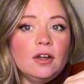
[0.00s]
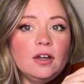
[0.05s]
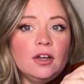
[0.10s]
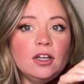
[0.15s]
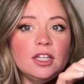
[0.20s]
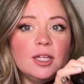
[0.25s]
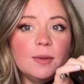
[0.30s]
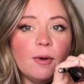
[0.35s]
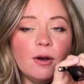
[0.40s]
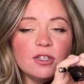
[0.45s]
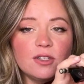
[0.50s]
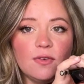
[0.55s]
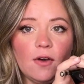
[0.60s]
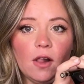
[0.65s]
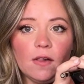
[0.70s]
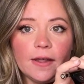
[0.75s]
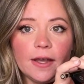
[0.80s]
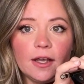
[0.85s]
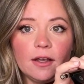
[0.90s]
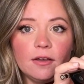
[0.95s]
the bow is
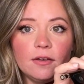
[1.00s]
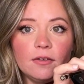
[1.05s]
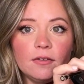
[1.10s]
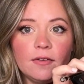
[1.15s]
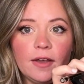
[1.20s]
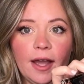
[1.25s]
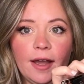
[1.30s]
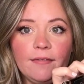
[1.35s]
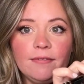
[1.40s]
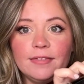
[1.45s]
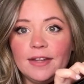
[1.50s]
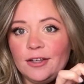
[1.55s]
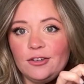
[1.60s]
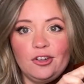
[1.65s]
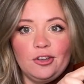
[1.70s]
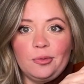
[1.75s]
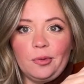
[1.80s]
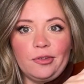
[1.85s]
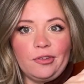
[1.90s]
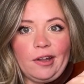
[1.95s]
falling, okay? That's
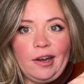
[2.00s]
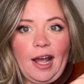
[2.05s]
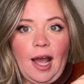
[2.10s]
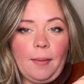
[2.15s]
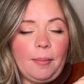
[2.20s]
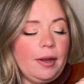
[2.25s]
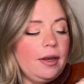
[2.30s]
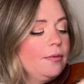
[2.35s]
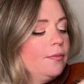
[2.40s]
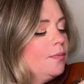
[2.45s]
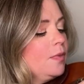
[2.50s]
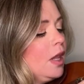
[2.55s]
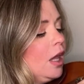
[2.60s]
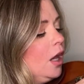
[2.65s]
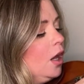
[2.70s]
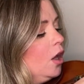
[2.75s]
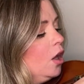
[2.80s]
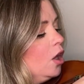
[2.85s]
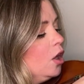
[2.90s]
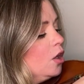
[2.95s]
just what's gonna happen.
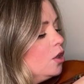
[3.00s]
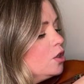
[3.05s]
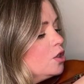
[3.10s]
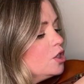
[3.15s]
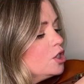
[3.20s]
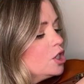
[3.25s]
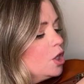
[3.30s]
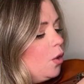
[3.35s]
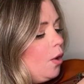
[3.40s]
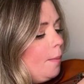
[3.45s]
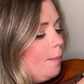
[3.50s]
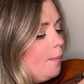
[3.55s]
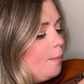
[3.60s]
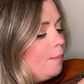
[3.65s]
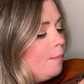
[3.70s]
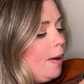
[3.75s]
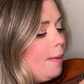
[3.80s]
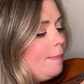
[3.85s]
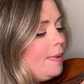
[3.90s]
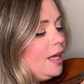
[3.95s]
So
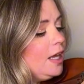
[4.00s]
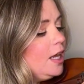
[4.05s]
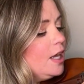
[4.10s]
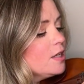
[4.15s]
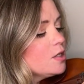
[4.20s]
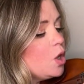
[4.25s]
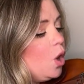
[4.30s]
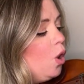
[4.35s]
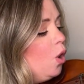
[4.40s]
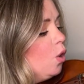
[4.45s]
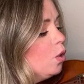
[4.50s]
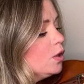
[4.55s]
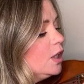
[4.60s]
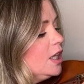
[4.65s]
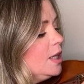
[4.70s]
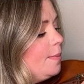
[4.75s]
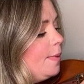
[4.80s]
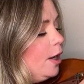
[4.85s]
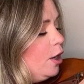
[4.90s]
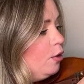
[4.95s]
my pinky is holding
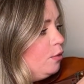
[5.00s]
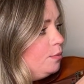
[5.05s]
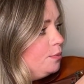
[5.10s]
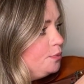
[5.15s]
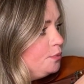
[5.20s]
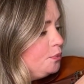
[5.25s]
the bow,